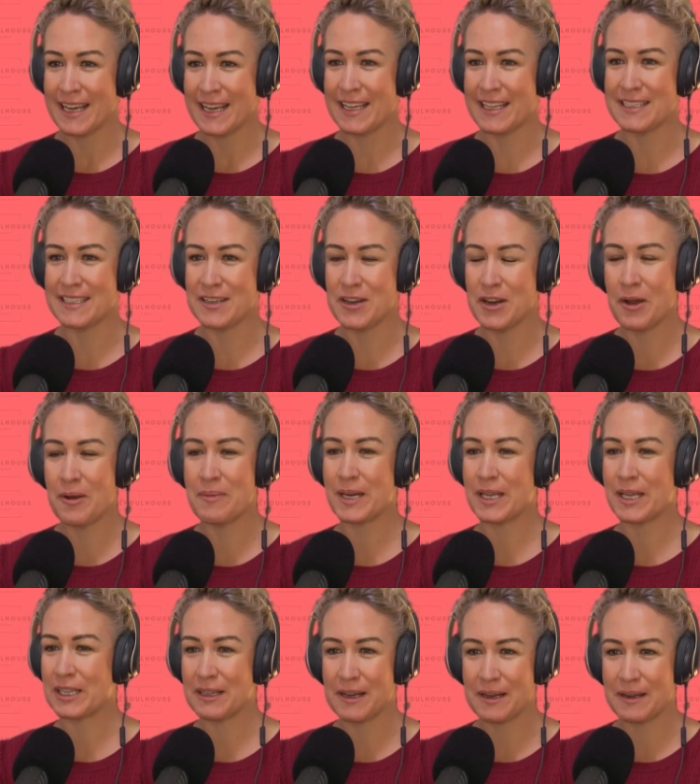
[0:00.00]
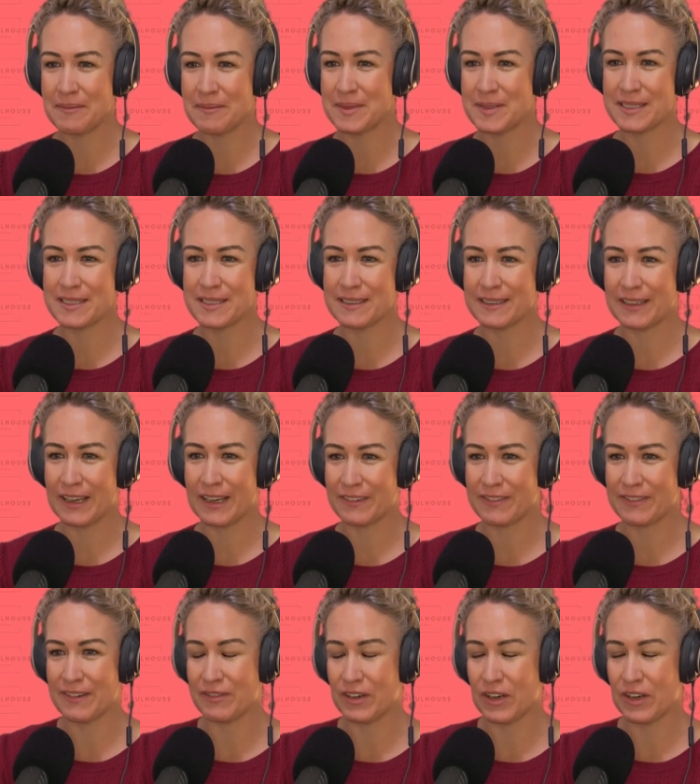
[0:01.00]
and nobody climbs
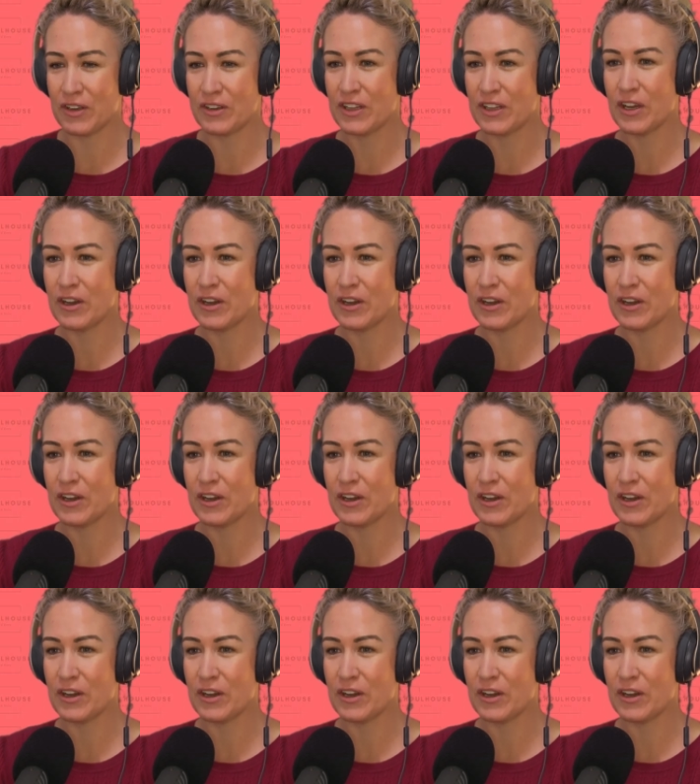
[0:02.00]
like Van Vleuten.